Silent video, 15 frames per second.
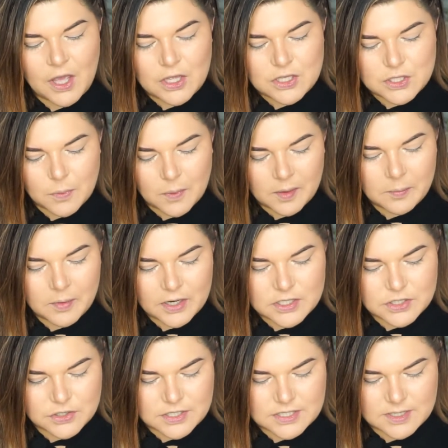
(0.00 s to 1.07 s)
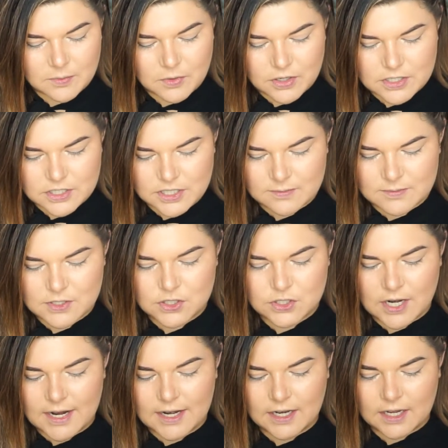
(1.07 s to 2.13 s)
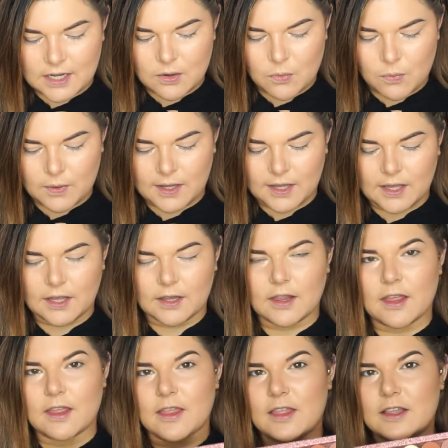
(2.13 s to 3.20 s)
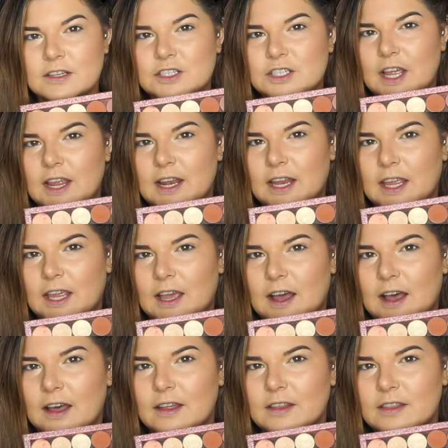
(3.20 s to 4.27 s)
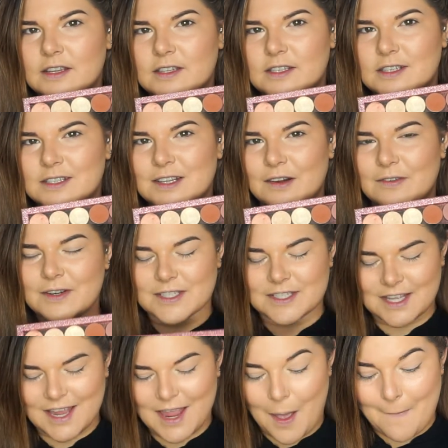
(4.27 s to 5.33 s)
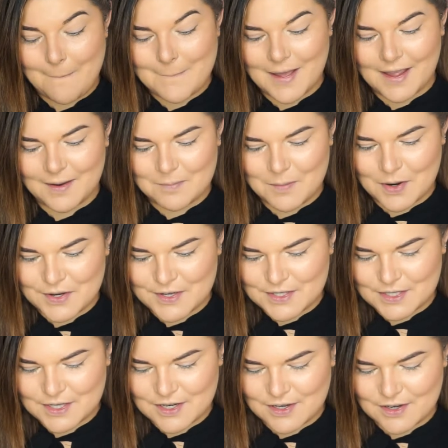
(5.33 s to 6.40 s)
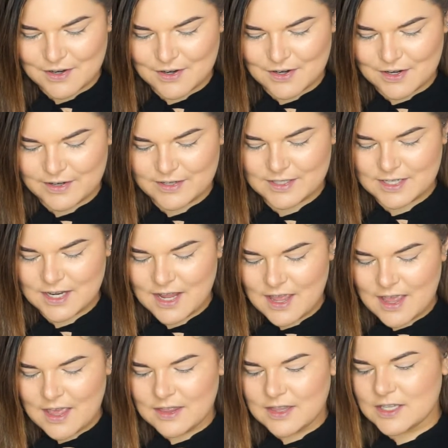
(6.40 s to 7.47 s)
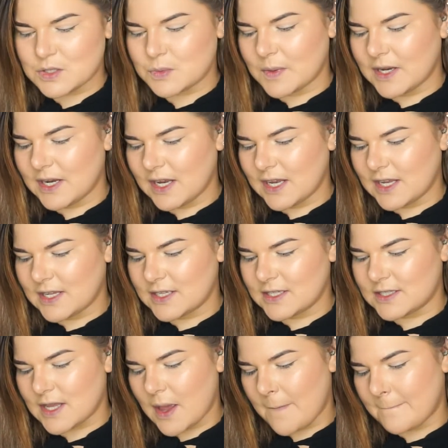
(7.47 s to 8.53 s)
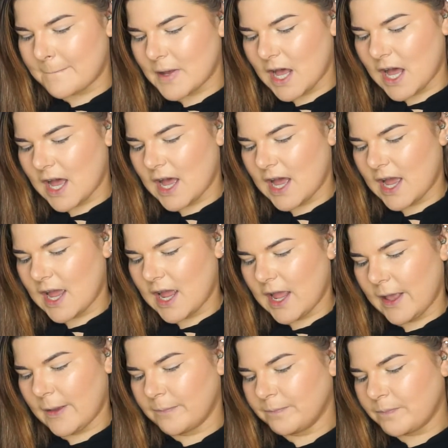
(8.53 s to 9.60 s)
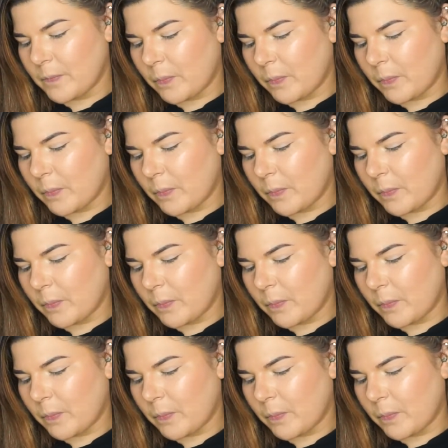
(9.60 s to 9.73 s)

So what I'm going to do is I'm going to jump straight in with this shade here. This is obviously my most used. This one is by